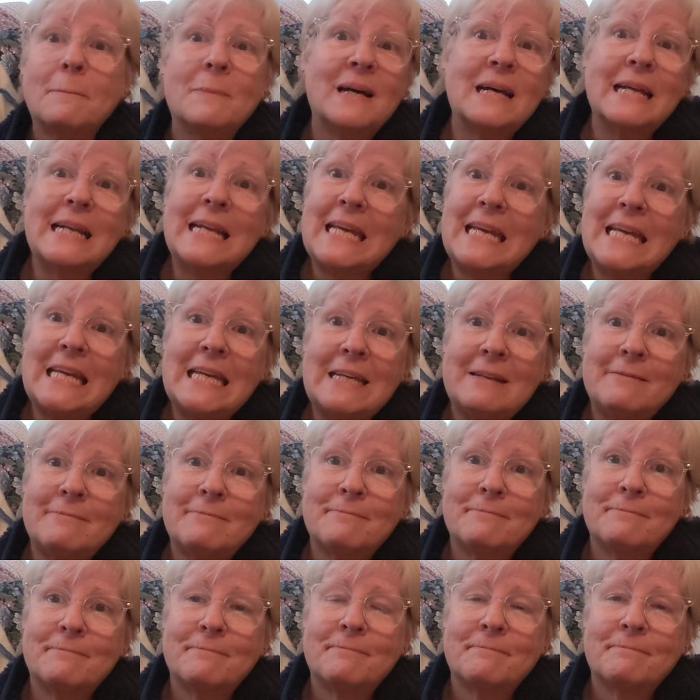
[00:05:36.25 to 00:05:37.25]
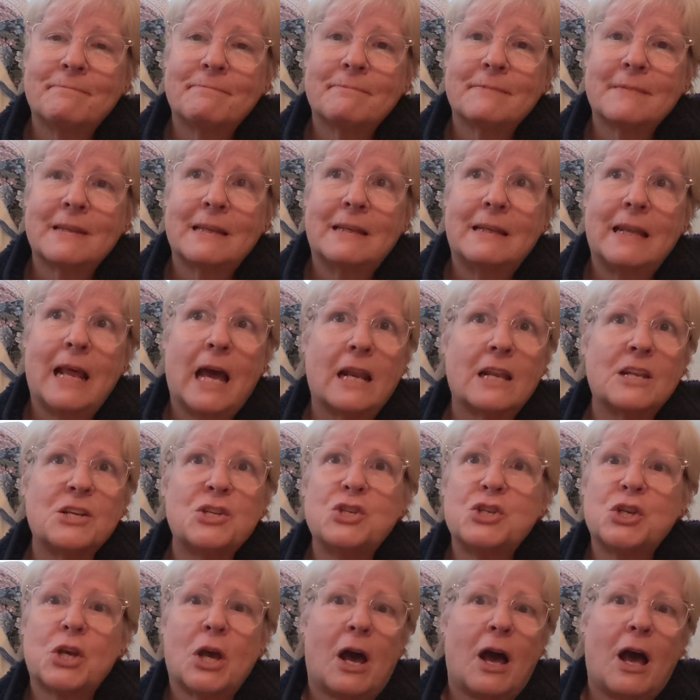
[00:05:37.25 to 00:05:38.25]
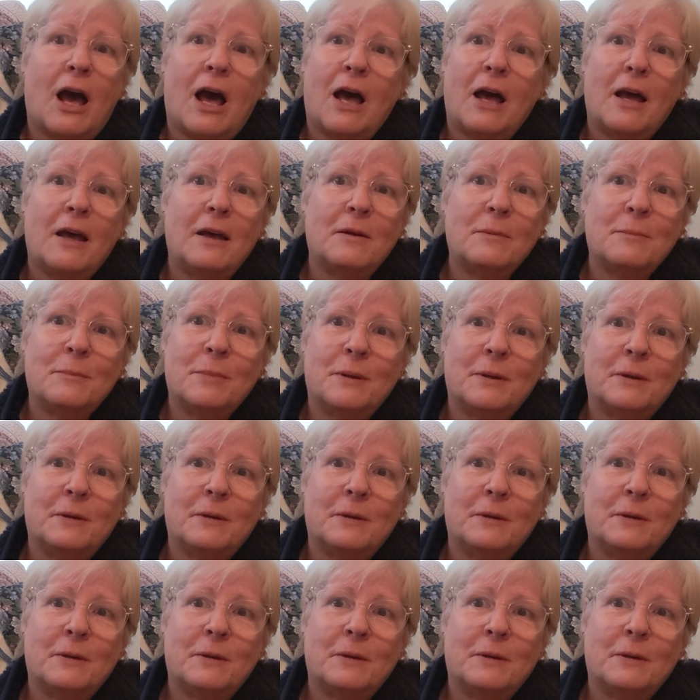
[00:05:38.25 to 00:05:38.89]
money. Not a job.